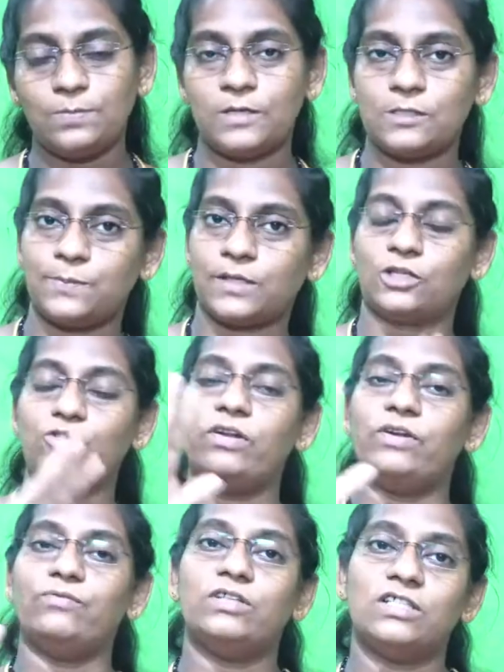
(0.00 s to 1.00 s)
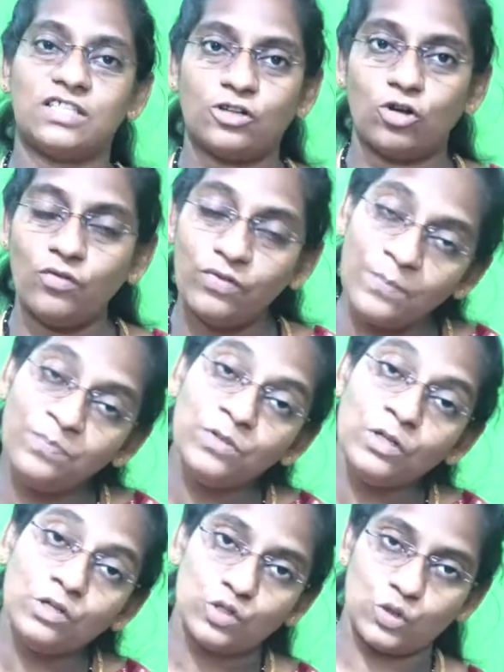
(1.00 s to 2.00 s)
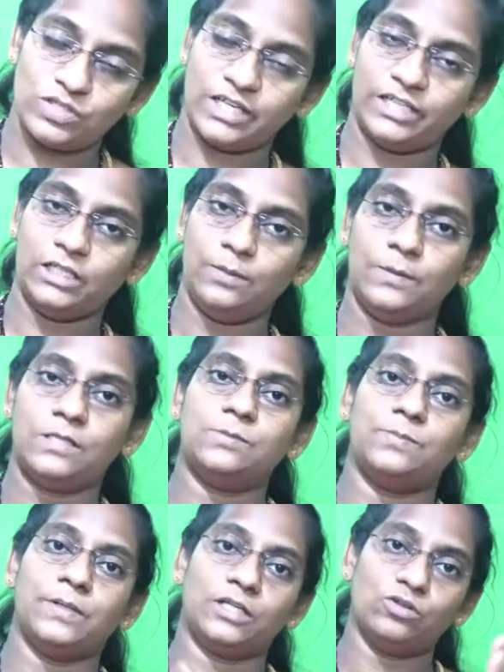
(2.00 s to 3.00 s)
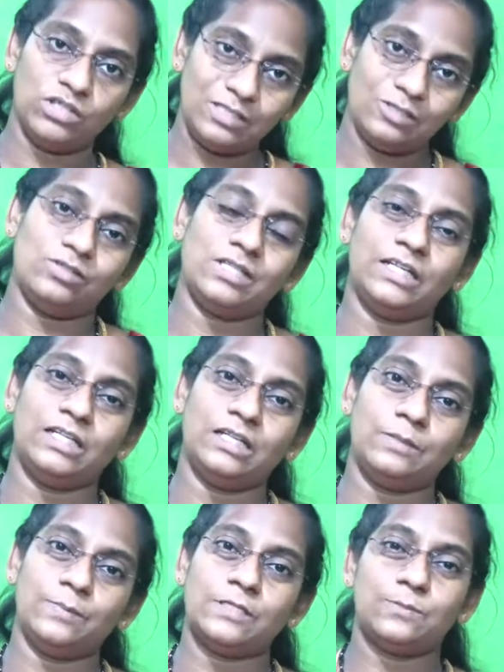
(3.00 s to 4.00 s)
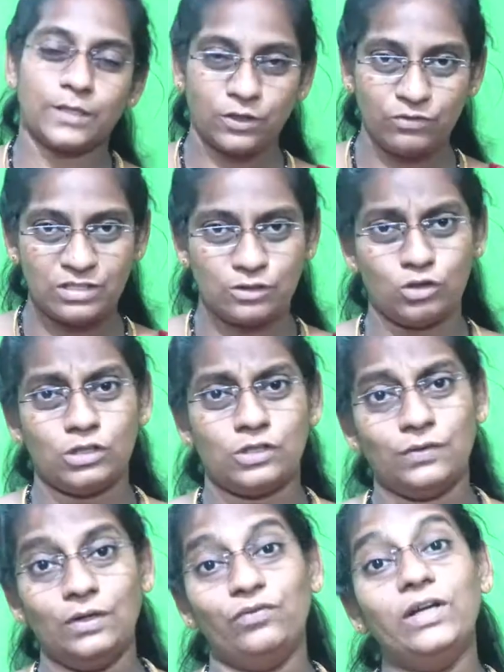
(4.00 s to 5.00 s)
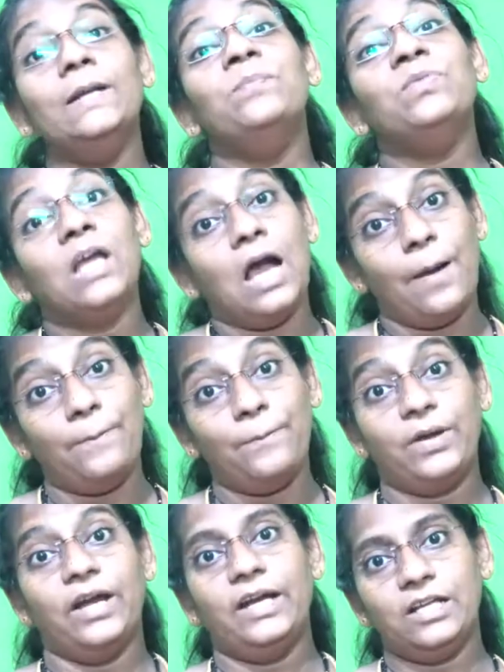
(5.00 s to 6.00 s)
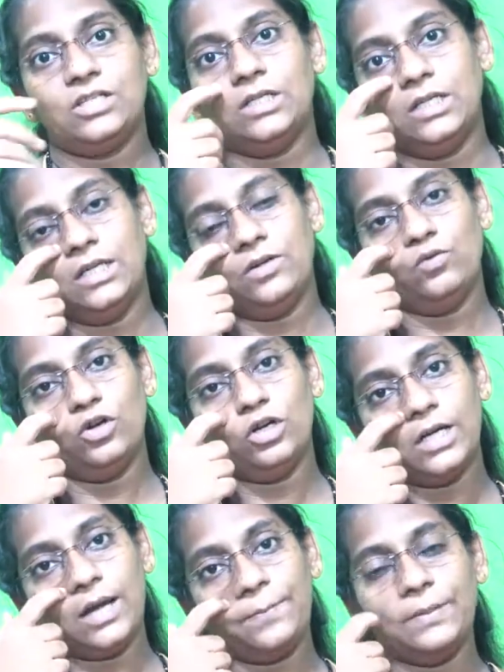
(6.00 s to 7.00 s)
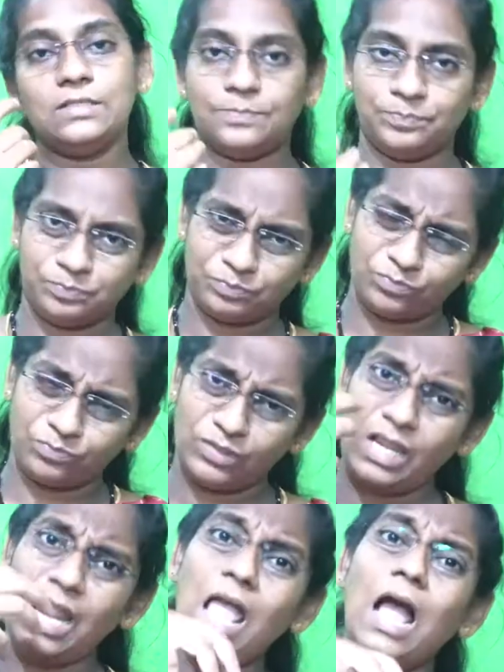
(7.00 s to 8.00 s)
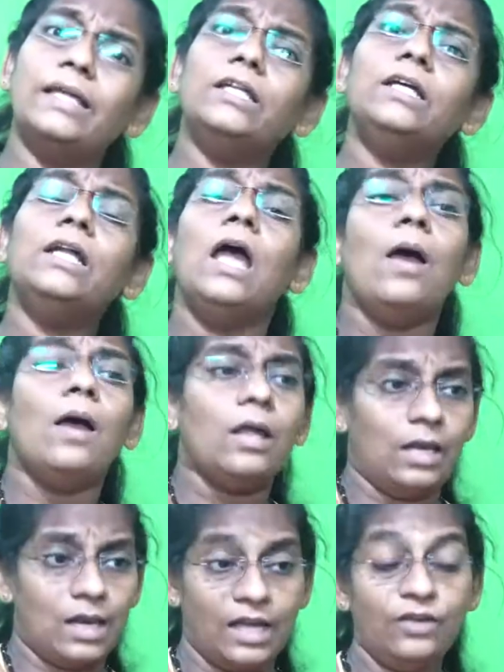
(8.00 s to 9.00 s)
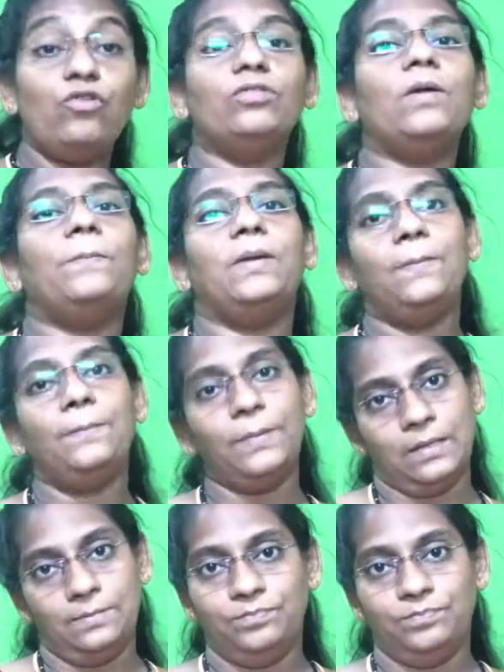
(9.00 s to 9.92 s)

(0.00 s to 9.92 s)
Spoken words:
perspective and for the sake of societal perspective. This societal perspective is useful for upgradation. Here what happens? Either life of the people